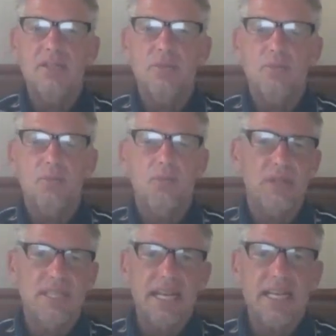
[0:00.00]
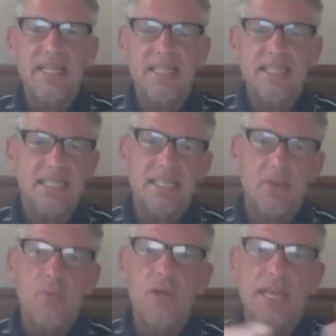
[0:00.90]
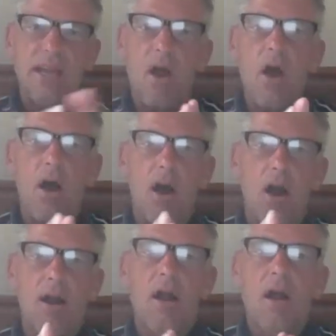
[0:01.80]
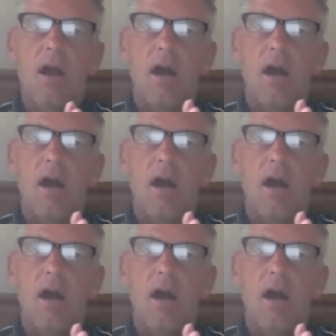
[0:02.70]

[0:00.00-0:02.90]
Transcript: as ridiculous as they really are,